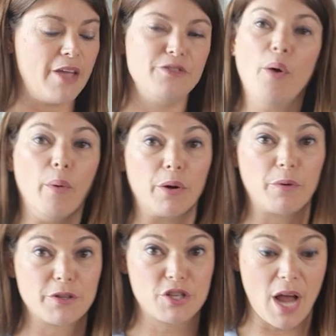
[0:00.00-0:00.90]
and no one
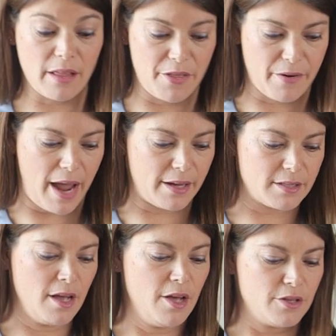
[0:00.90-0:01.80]
wants shell in their
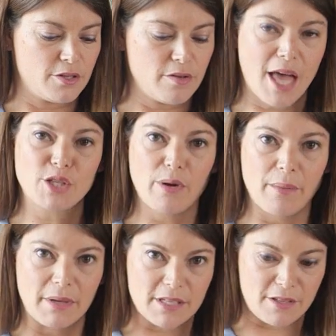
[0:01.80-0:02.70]
eggs. So that's where
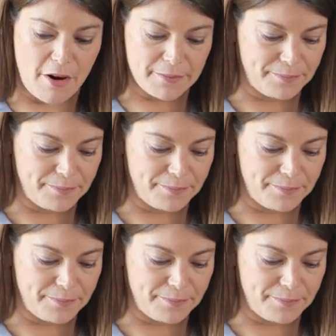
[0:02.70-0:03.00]
I'm gonna start.